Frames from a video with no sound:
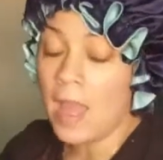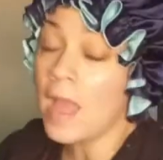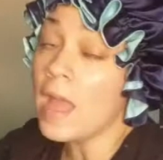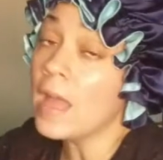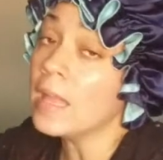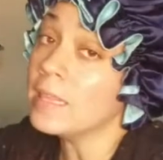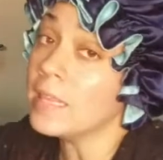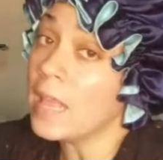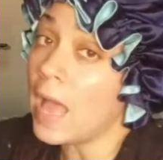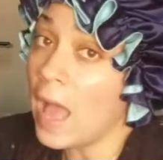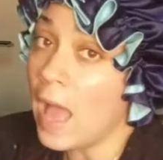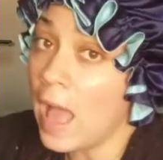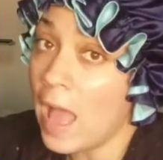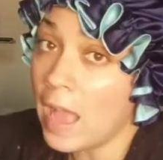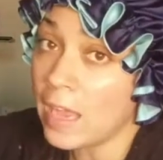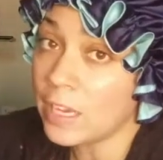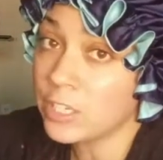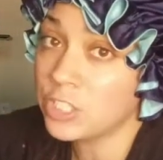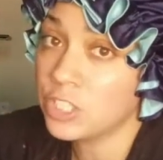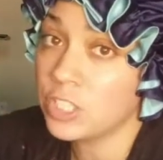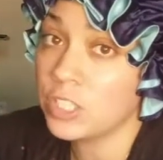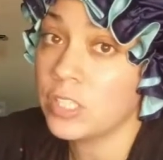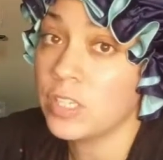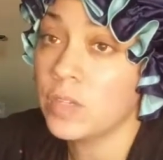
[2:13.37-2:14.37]
And that
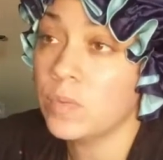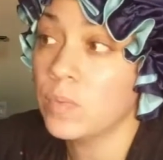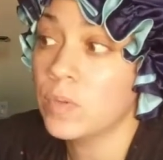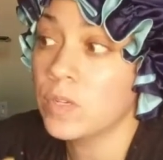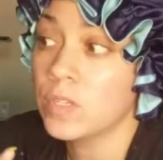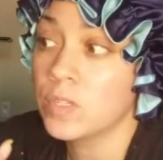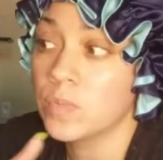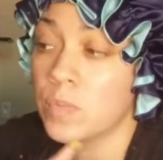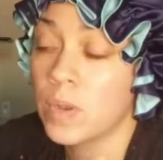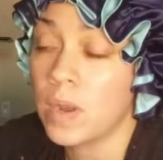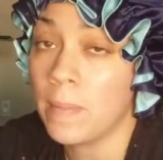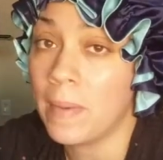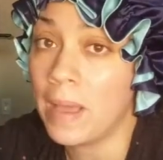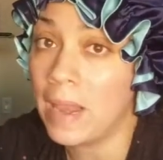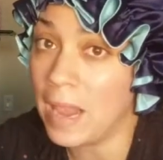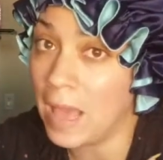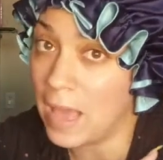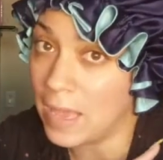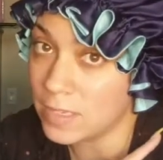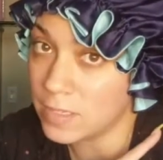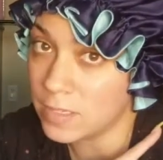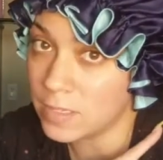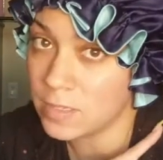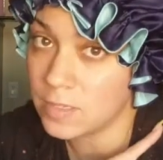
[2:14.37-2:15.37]
actually was one of my
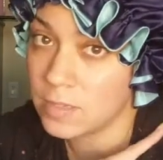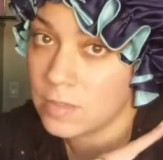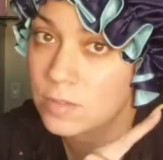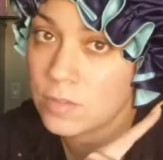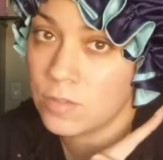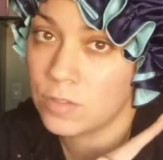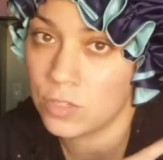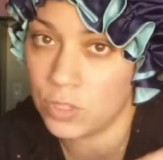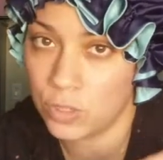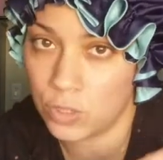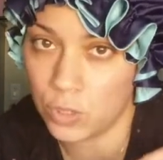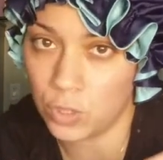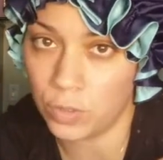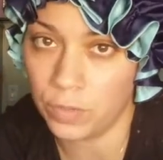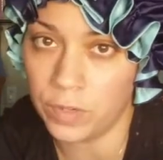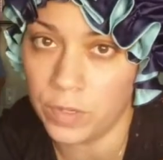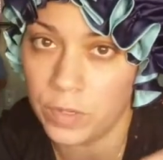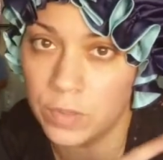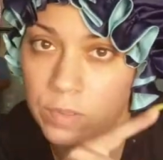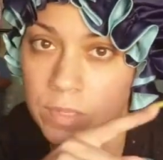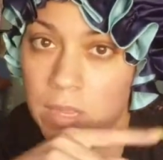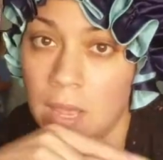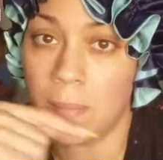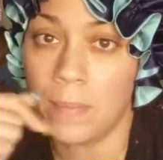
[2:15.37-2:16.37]
last
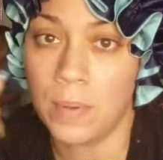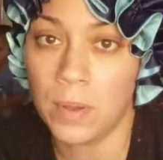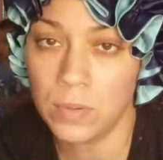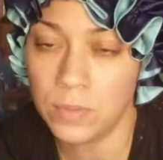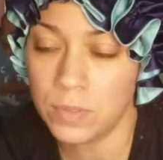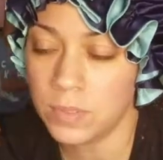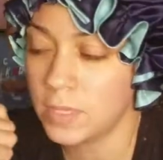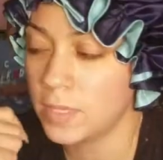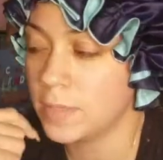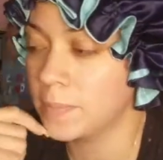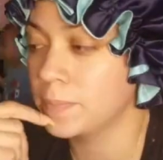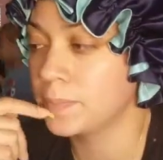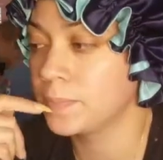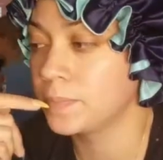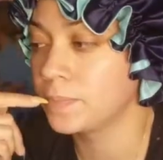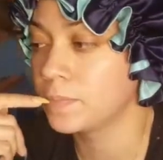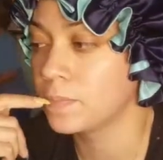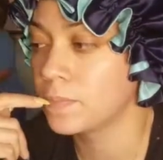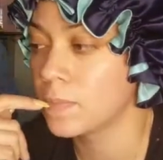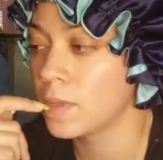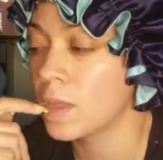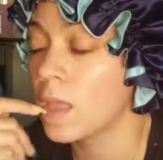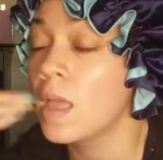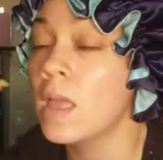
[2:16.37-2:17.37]
tutorials I posted.
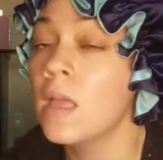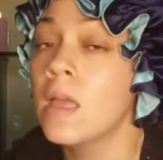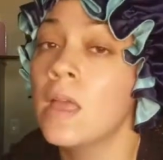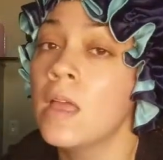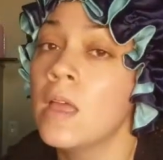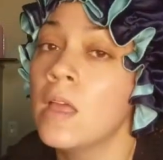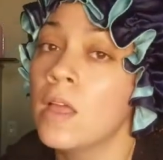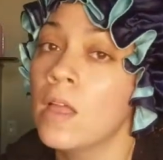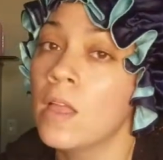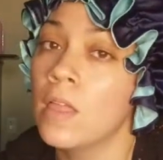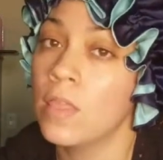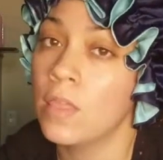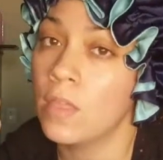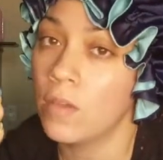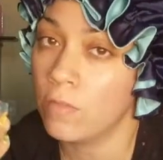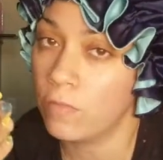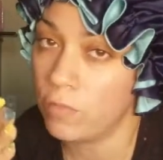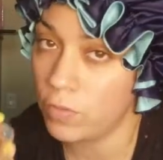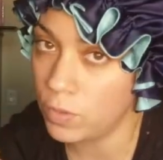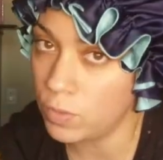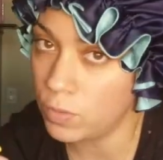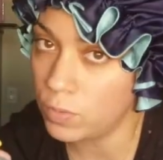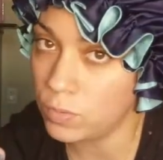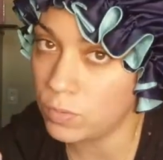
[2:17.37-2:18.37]
The
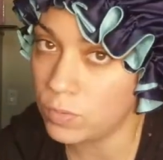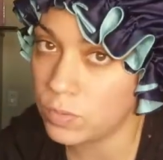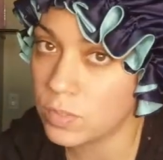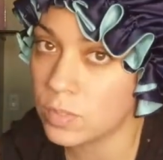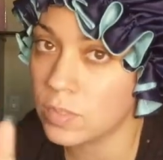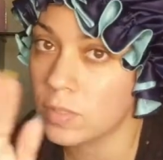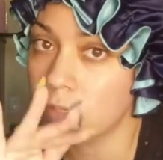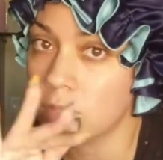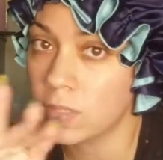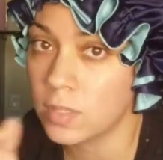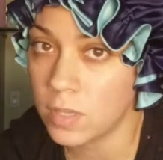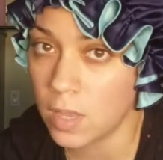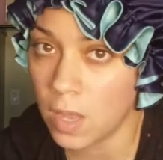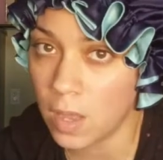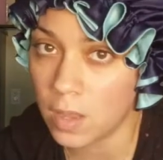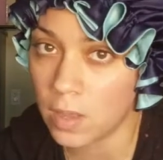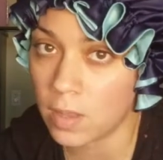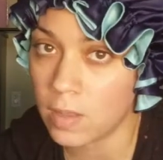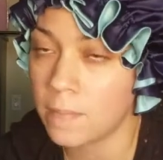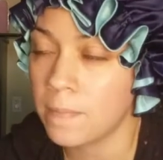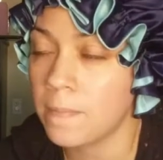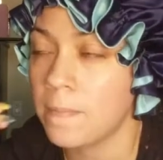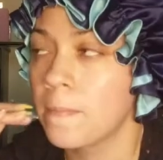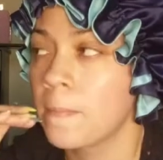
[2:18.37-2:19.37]
views
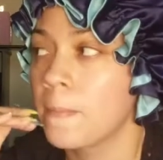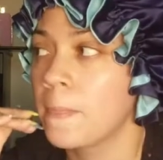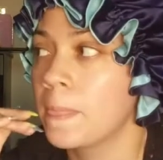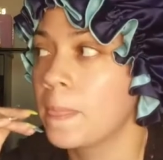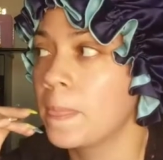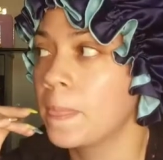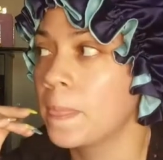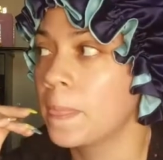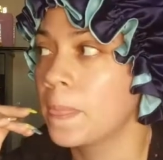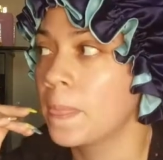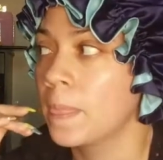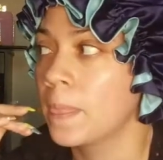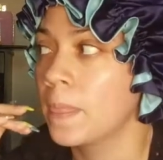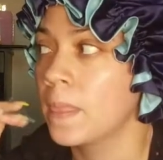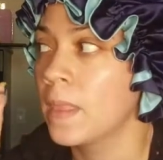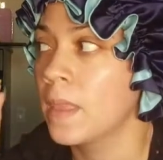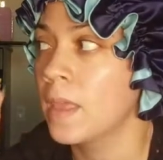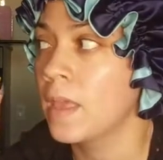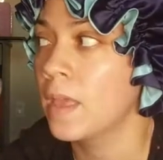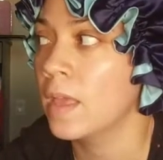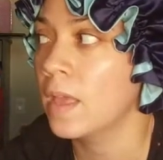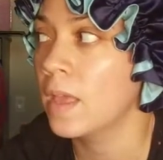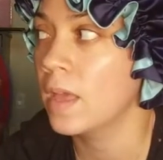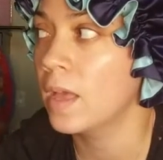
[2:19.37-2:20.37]
suck.
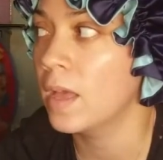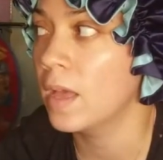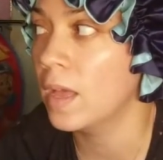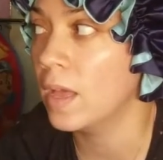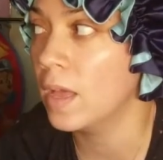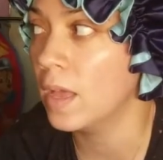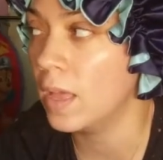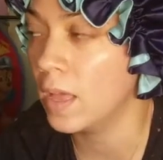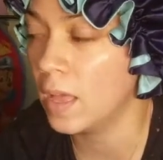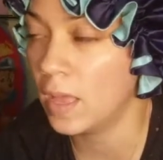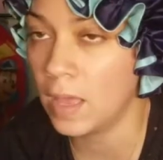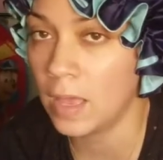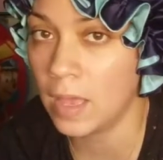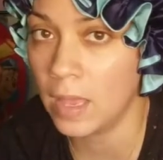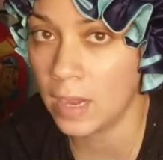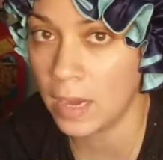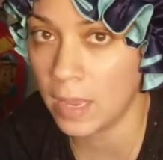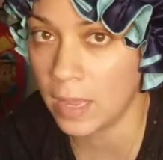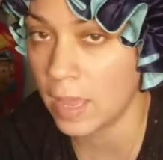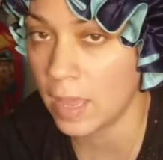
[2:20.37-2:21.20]
And